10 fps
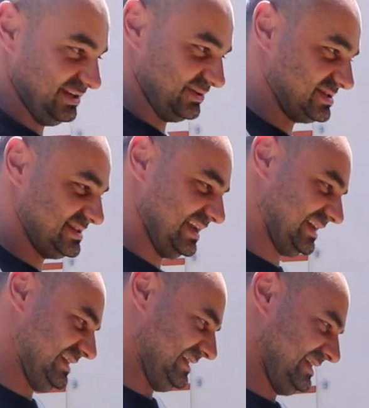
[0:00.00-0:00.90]
you don't see this
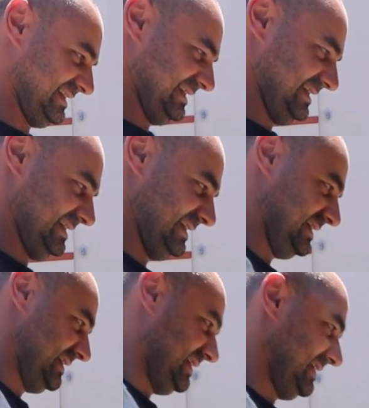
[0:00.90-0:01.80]
honeycomb weave
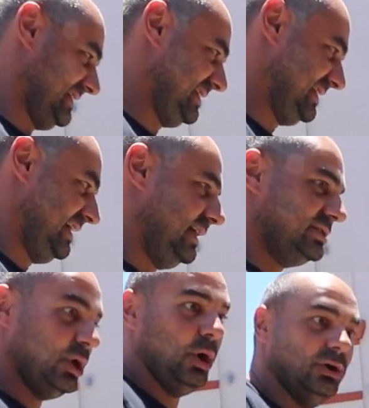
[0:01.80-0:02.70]
often. That's
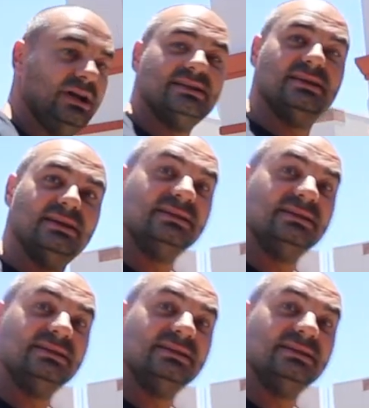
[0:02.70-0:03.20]
pretty no, rare to see